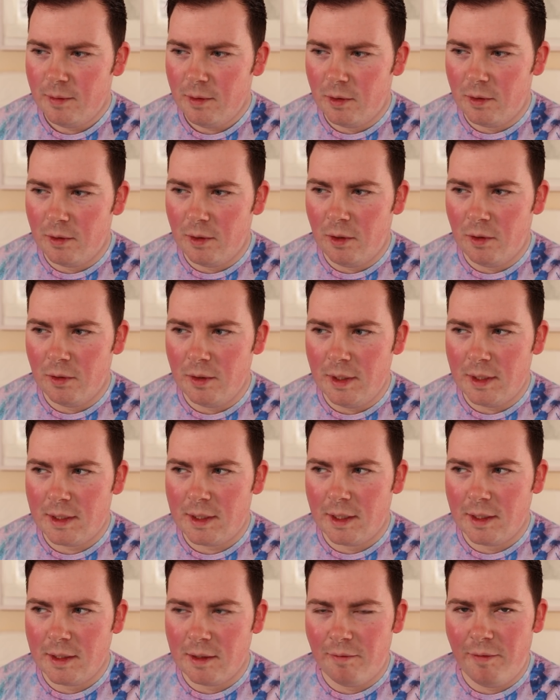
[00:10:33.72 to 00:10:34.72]
All these
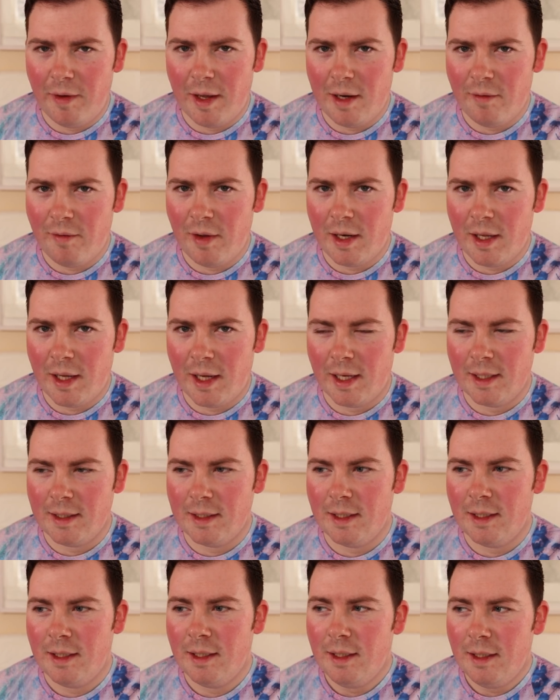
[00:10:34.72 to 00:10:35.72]
things are very, very
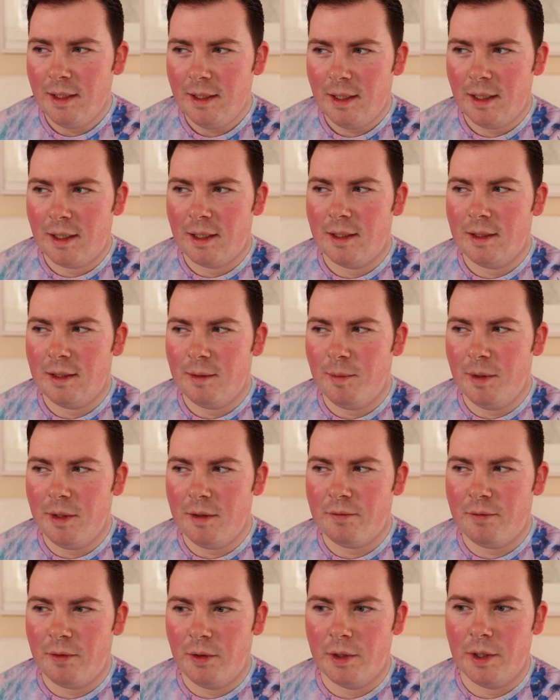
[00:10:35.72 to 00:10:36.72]
handy and
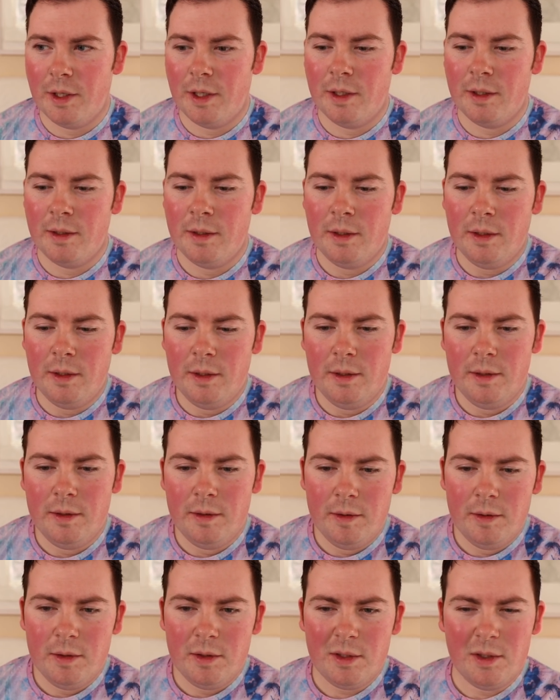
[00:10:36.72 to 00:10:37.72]
make for
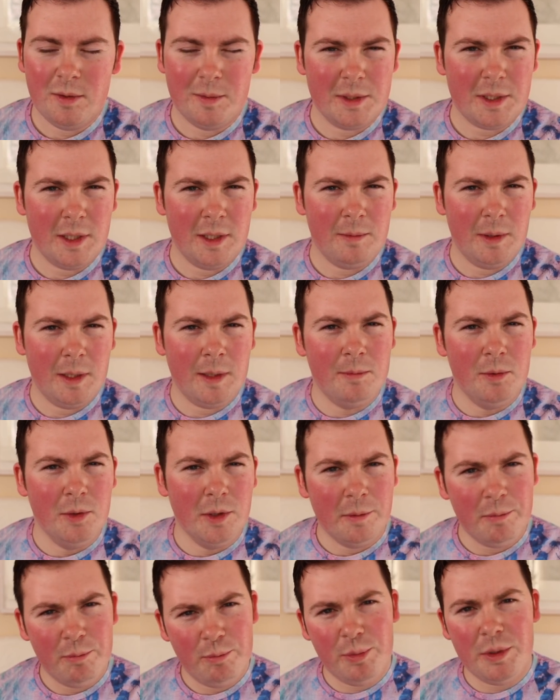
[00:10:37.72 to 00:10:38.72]
almost a
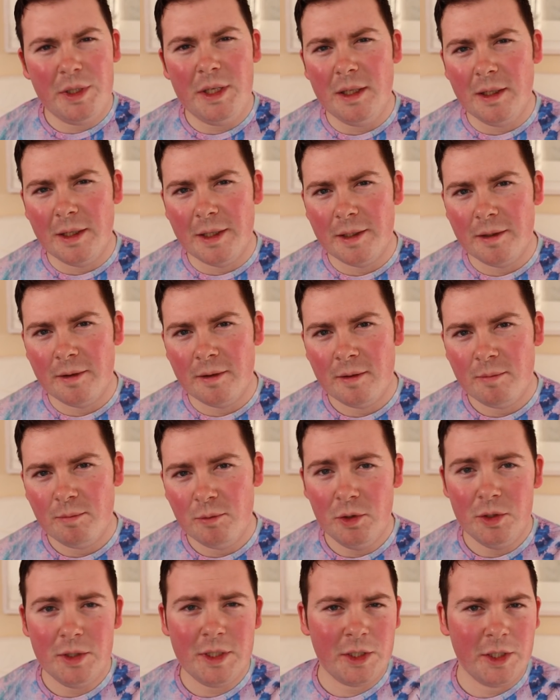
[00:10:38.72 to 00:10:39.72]
more appealing
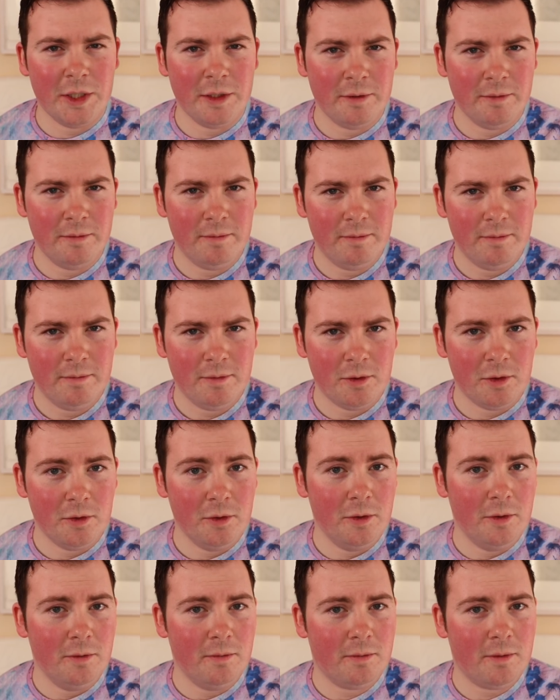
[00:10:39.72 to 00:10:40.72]
musician
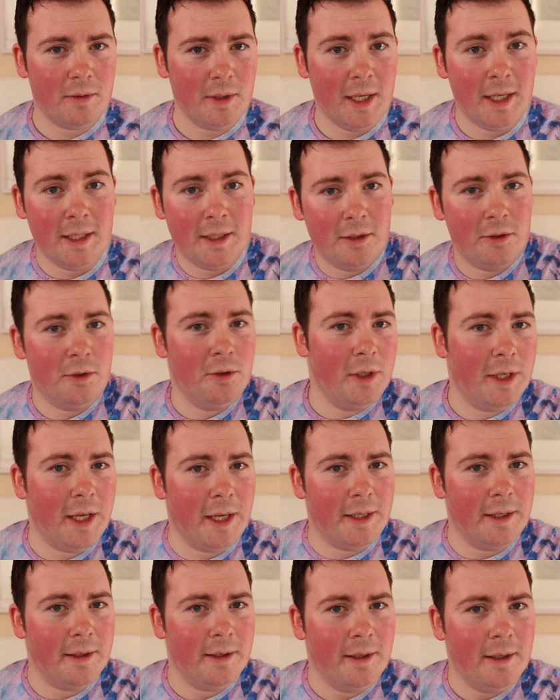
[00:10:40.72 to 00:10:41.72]
to ask to a
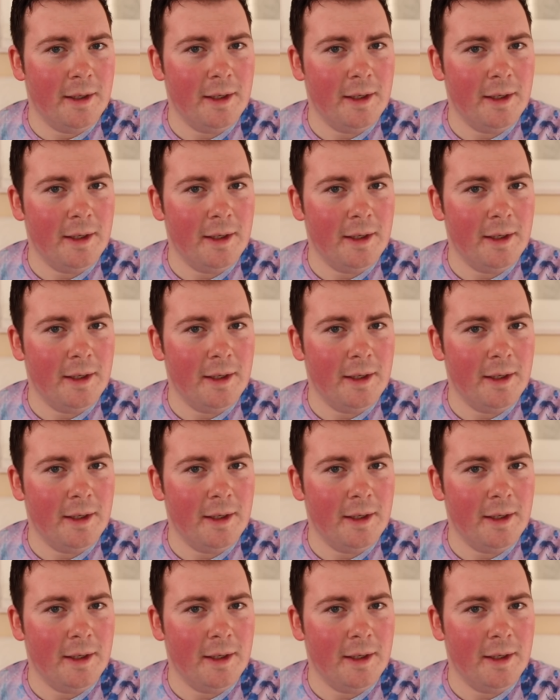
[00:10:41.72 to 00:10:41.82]
gig.